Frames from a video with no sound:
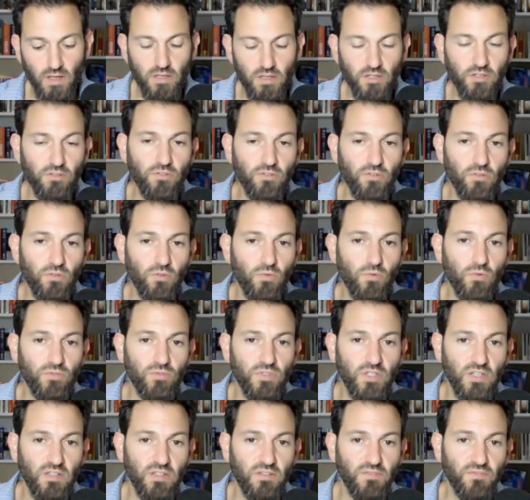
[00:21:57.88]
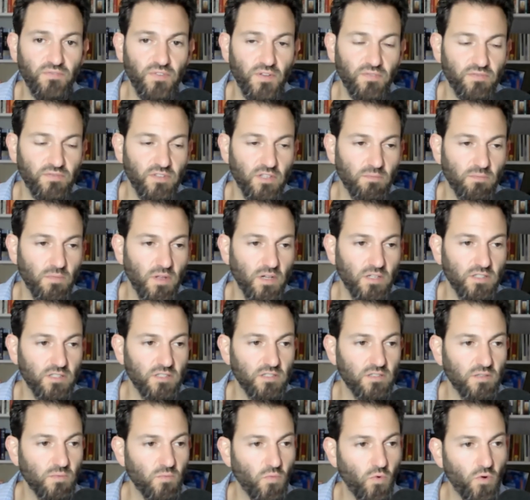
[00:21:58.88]
you do the routine, 15 minutes
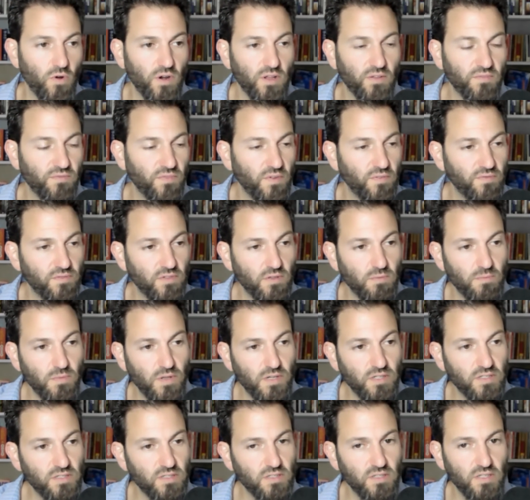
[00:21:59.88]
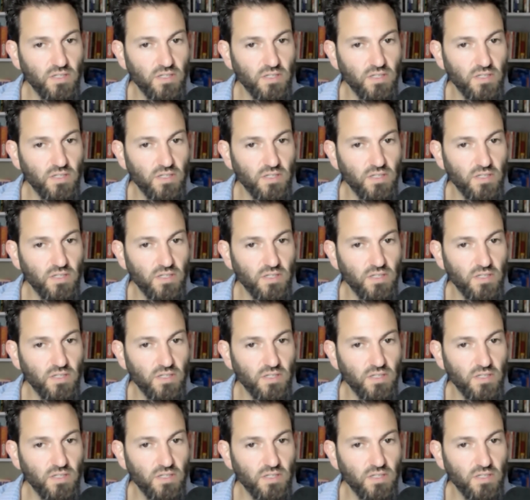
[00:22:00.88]
in the morning, 15 minutes in